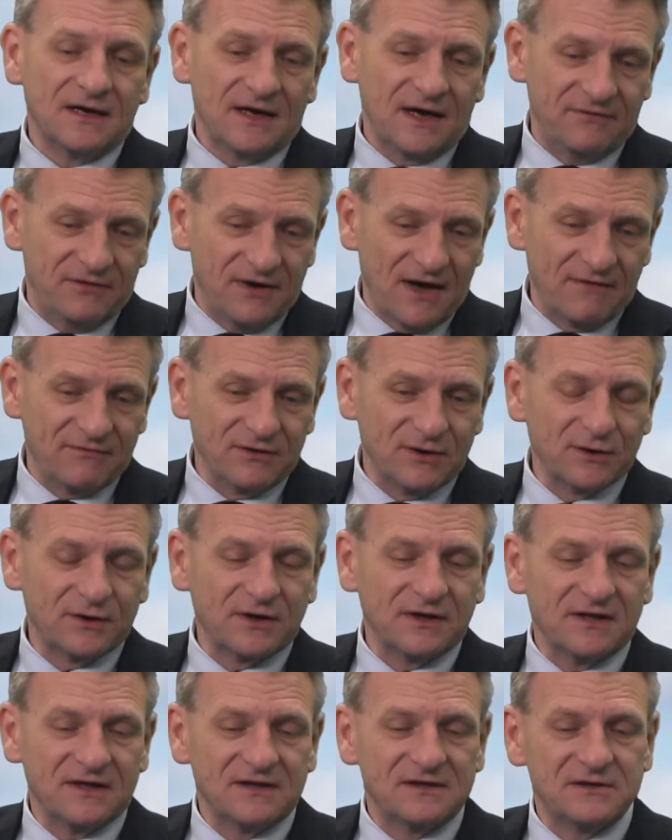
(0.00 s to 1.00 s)
if you have a look
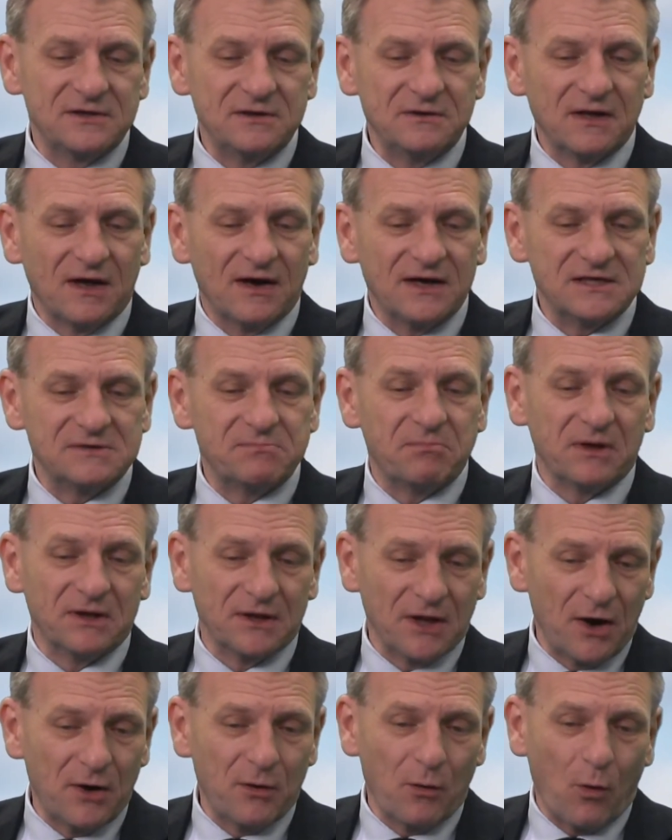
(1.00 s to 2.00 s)
at the two lines
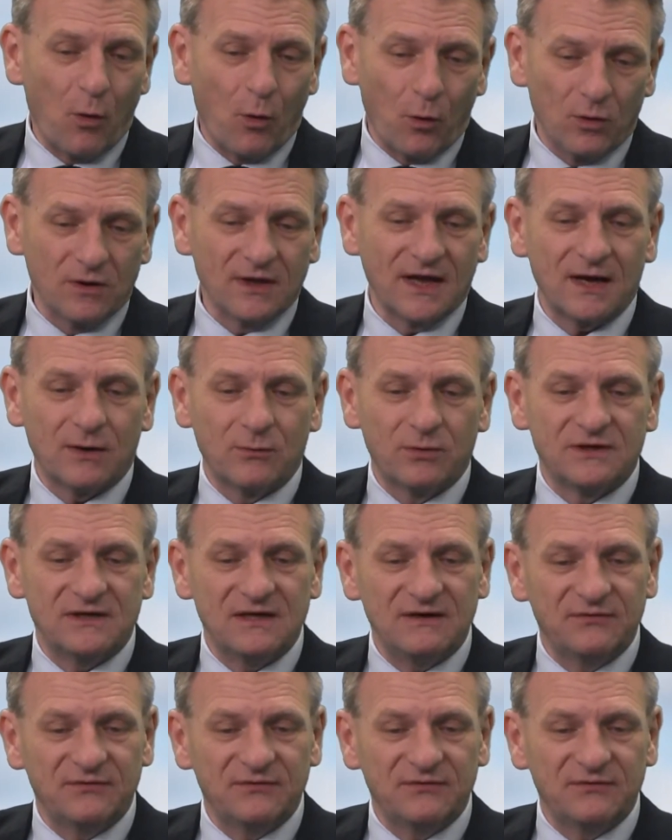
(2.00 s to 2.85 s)
below all equity